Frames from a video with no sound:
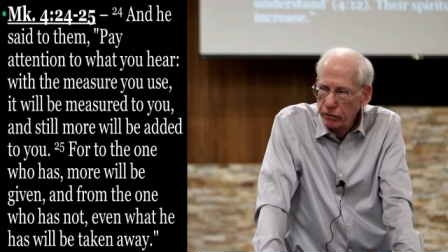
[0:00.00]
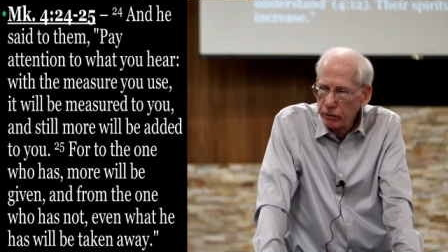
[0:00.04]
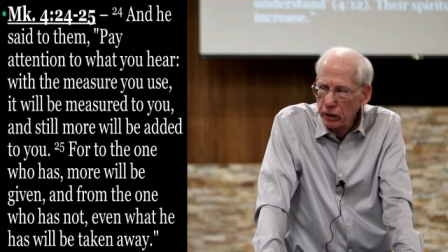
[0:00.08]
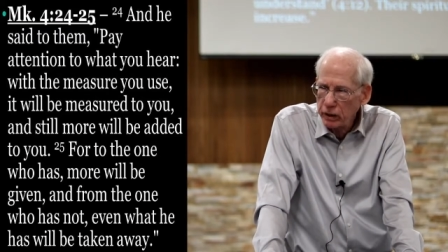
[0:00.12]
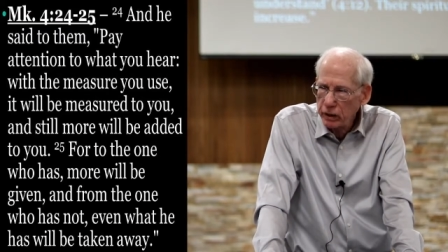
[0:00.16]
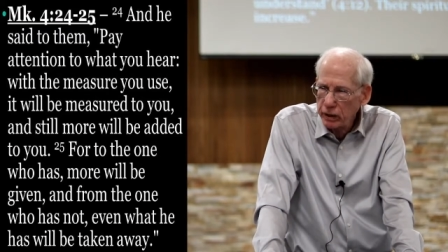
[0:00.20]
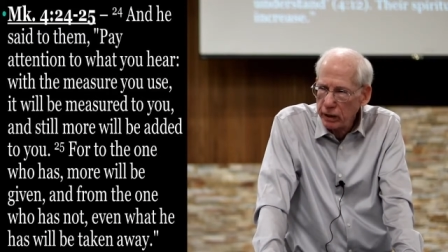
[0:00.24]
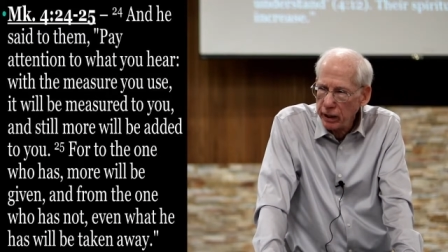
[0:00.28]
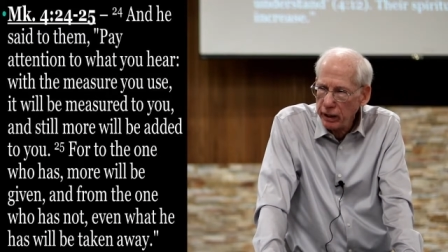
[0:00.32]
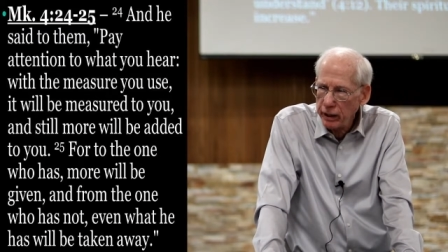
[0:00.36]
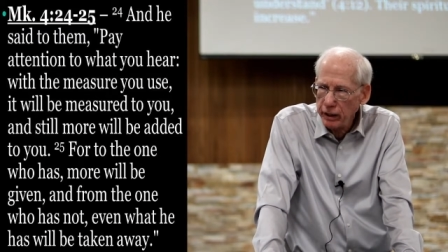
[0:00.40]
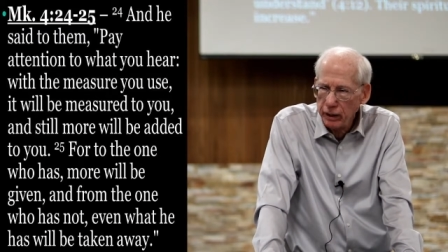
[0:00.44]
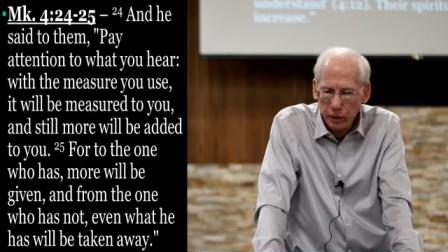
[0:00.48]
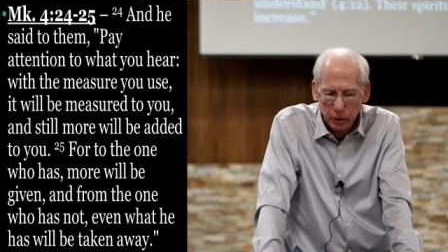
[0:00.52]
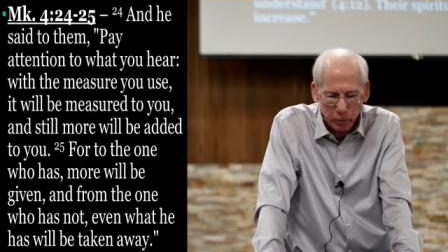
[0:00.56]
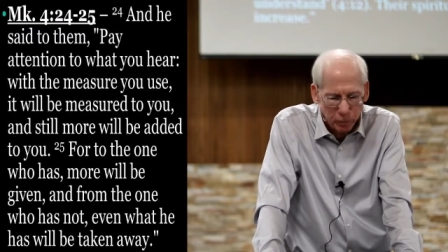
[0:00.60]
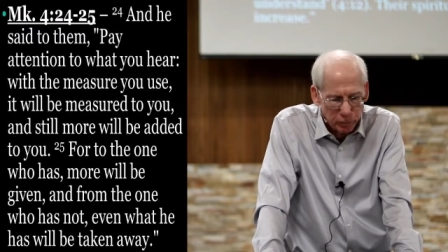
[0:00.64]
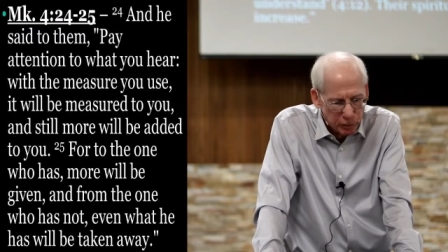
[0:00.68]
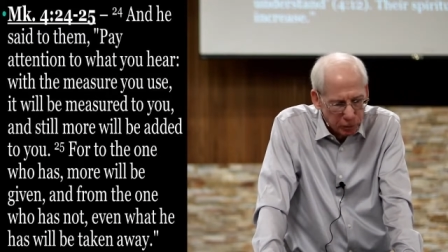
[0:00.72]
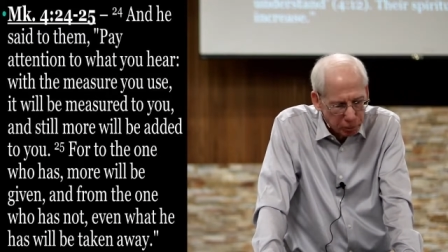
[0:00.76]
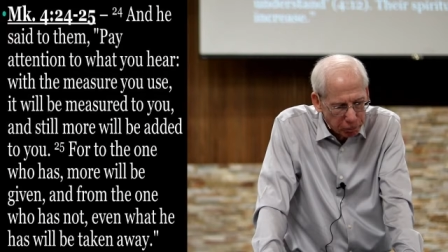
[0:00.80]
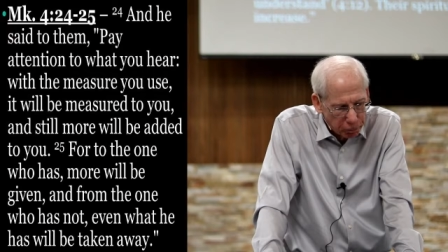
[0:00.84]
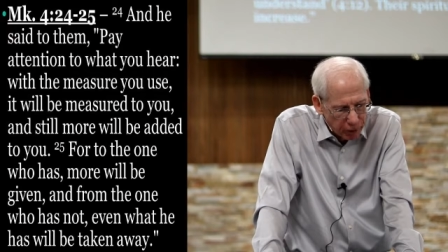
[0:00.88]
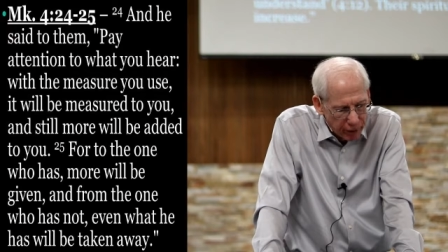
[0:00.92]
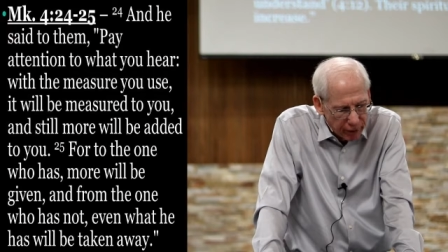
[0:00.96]
of the
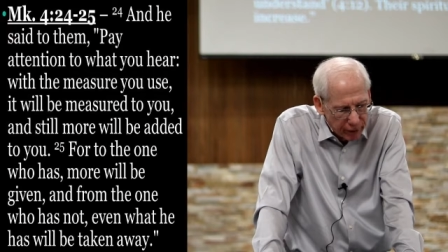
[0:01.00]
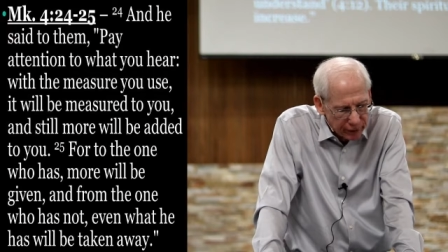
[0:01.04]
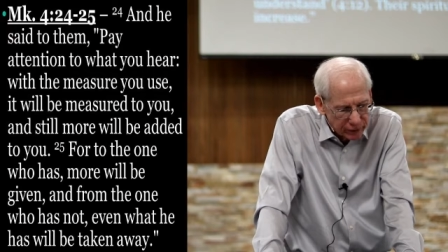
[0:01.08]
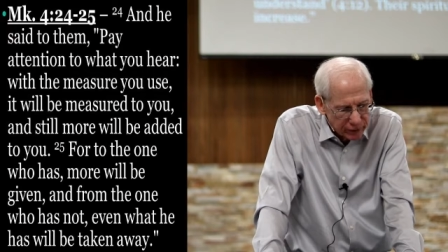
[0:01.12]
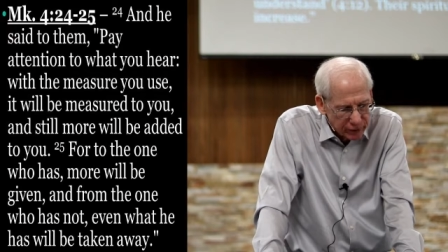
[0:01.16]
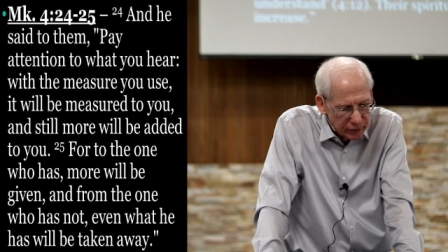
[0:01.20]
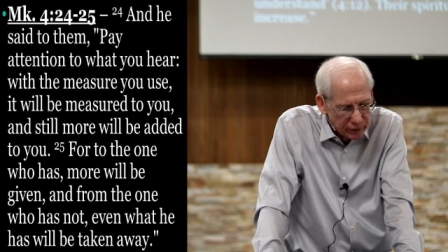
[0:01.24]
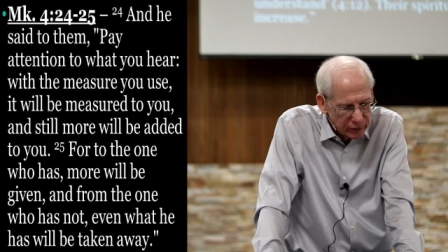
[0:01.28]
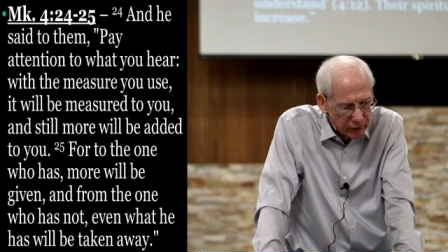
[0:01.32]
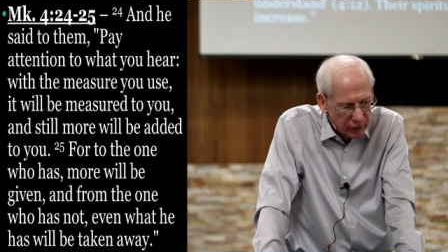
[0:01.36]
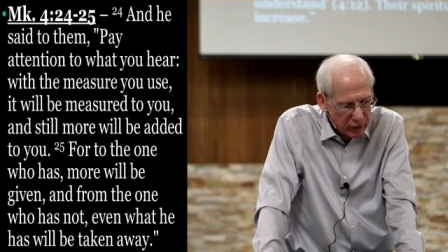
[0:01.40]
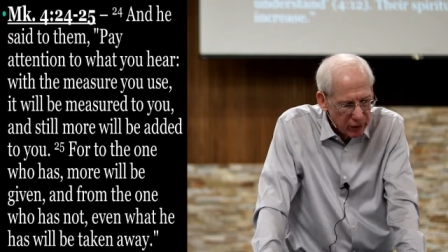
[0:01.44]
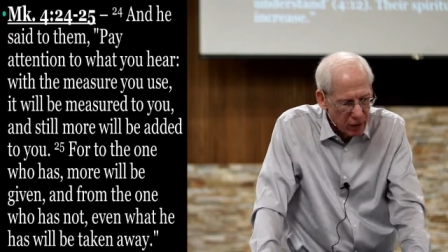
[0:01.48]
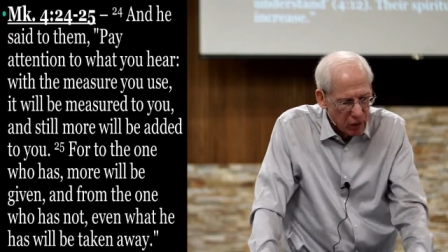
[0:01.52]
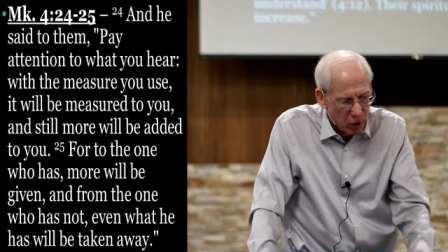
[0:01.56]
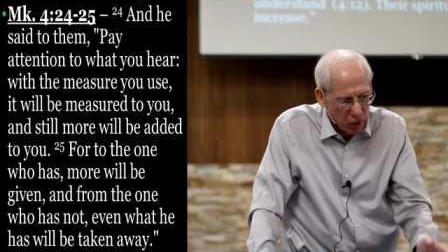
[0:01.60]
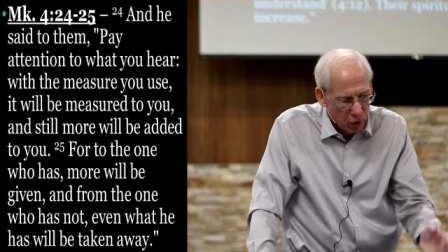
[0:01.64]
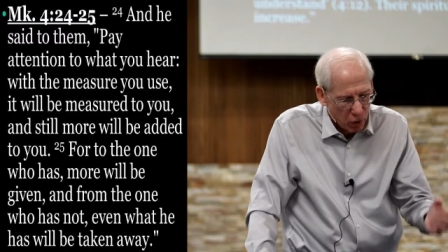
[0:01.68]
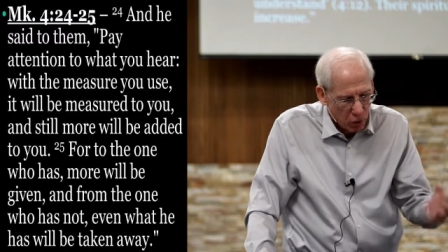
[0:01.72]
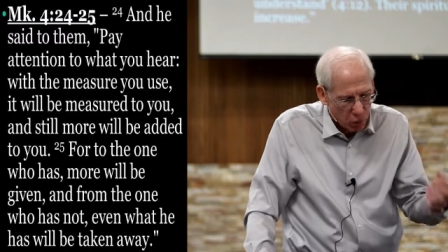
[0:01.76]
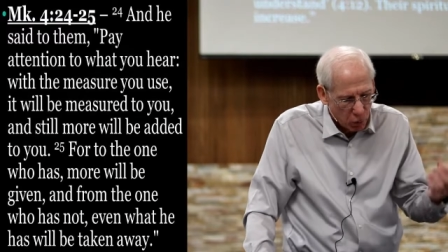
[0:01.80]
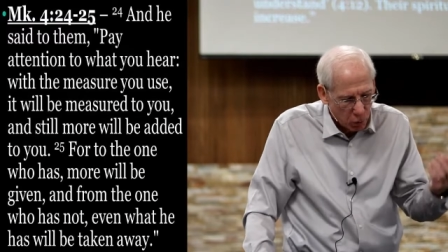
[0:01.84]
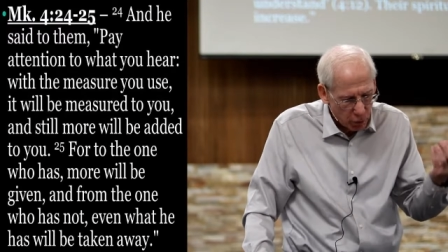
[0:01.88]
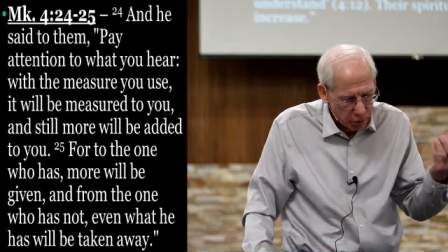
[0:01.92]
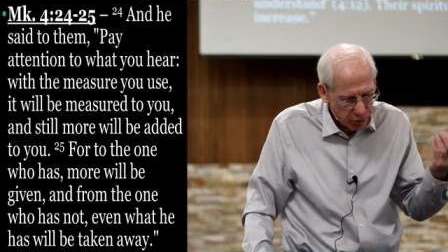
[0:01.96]
kingdom's presence
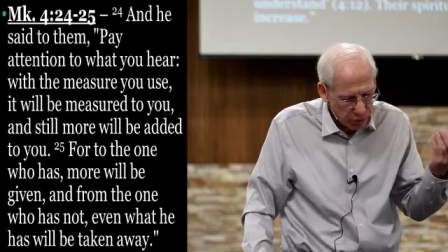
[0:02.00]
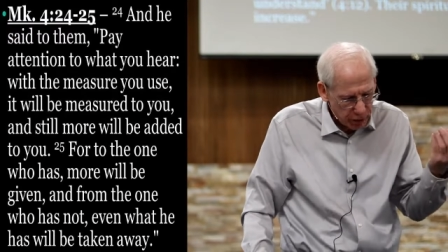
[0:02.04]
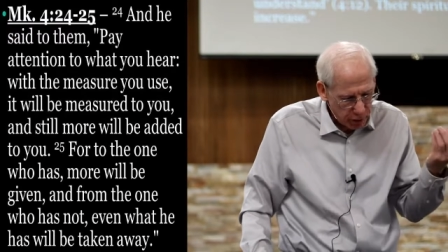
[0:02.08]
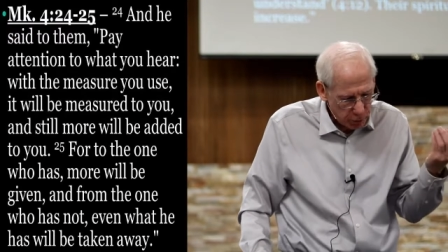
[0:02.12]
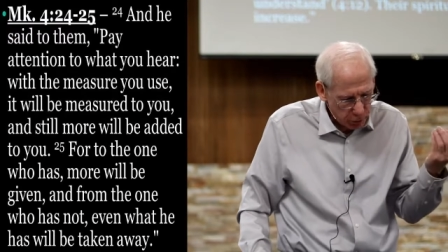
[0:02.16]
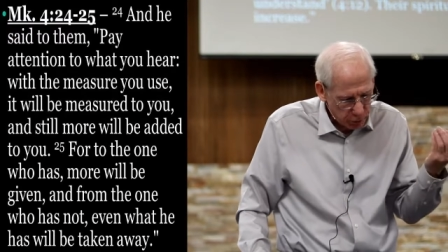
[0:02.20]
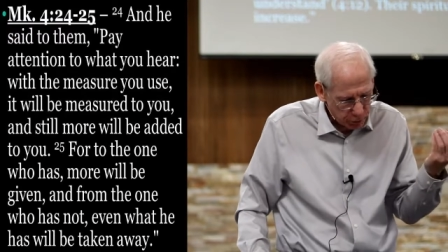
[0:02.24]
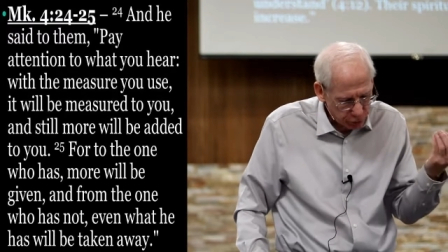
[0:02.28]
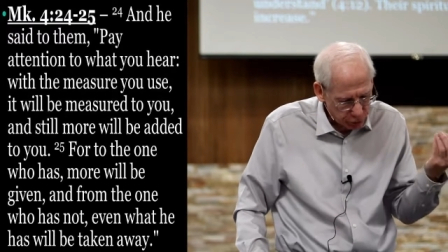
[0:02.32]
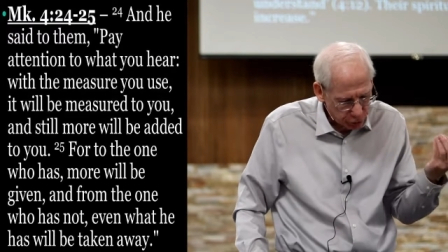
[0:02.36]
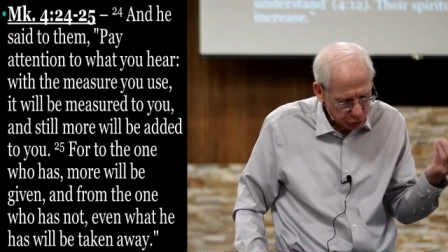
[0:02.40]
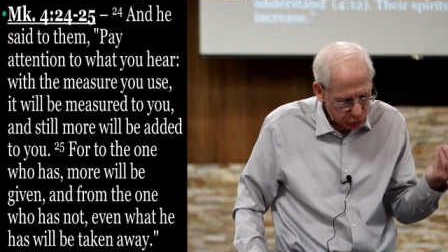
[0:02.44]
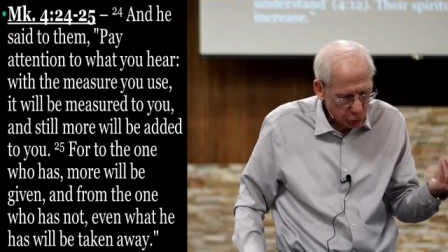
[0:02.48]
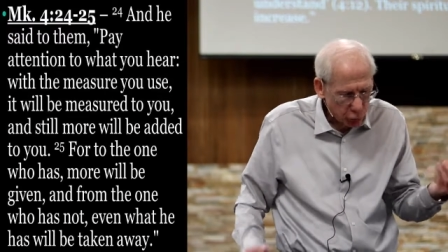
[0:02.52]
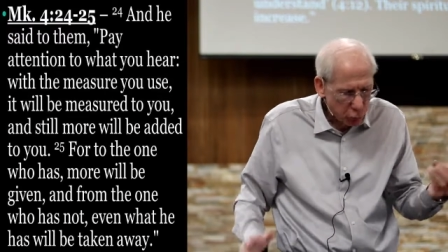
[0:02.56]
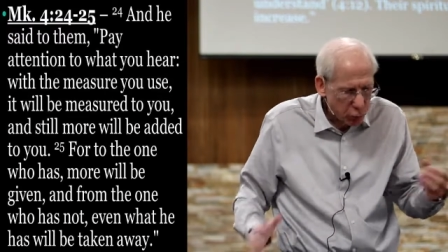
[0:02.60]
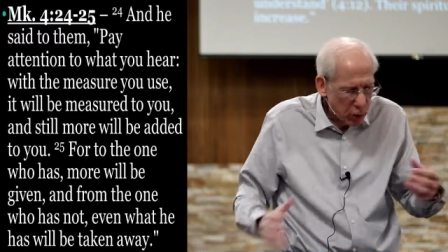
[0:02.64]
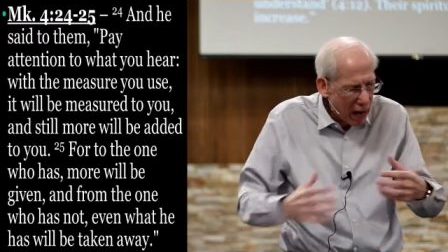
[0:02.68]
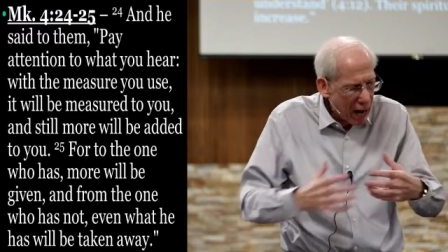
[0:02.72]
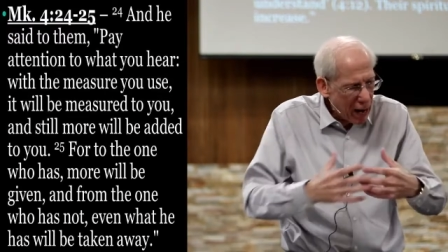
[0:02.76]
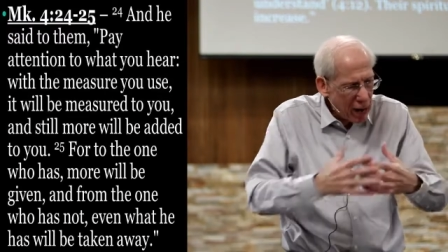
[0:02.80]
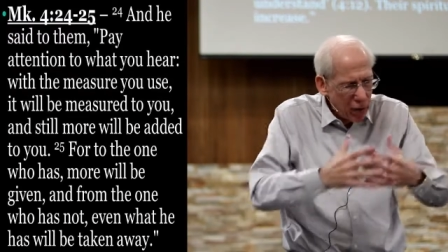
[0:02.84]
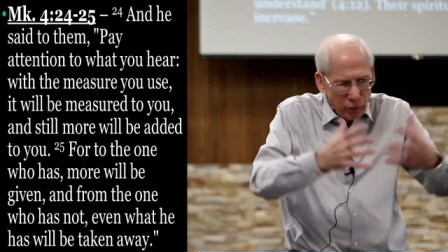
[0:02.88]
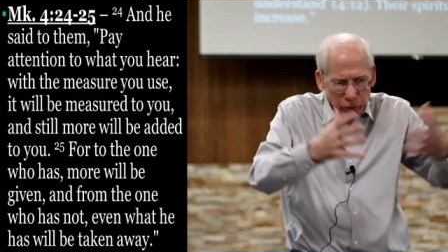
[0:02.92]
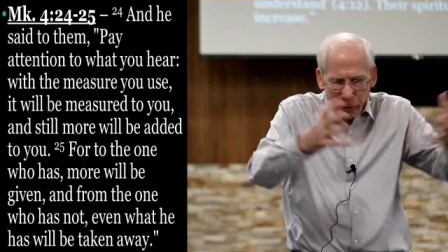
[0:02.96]
when they were
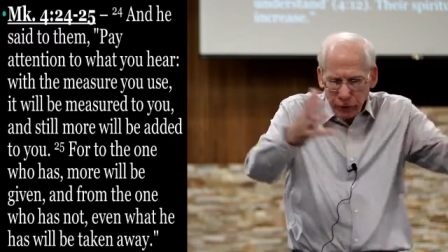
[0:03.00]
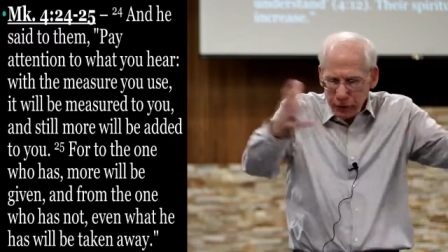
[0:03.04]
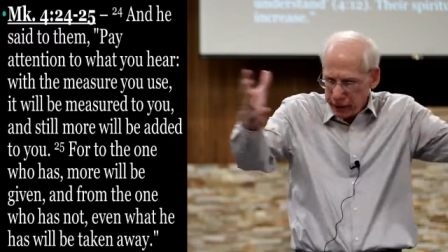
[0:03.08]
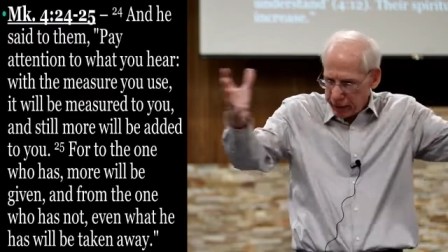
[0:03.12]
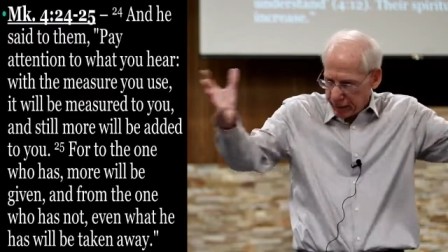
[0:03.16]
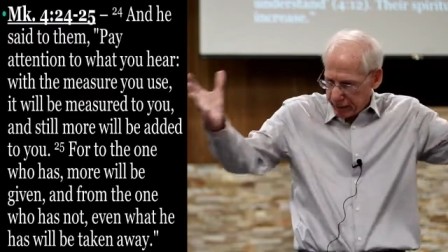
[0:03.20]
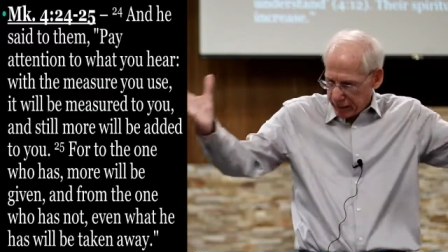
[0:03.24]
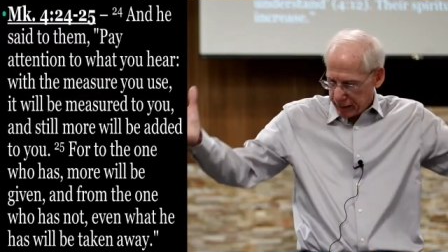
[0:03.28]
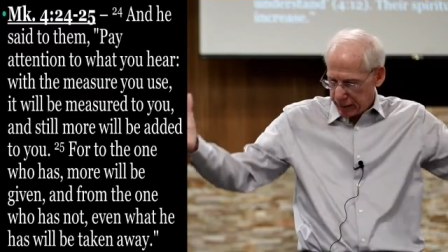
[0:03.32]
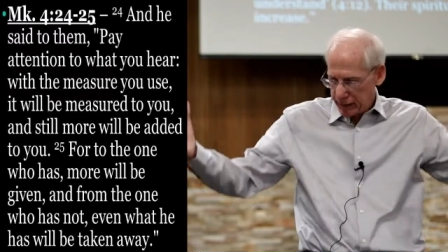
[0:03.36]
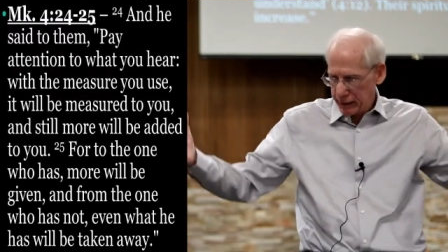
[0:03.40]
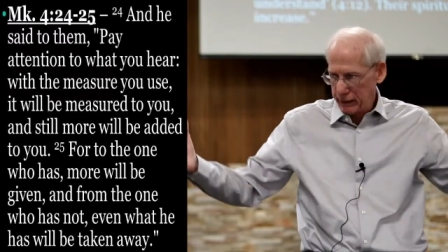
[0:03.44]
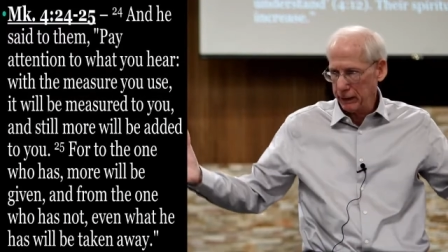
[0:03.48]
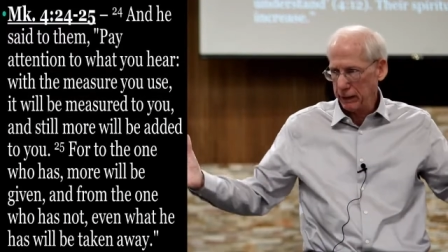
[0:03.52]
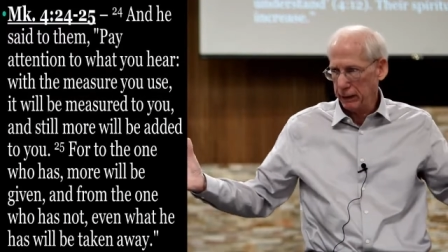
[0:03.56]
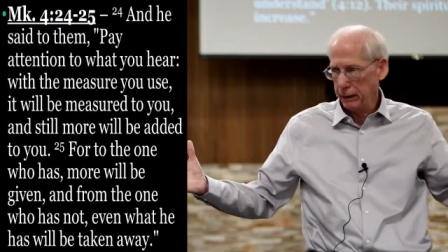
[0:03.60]
surrounded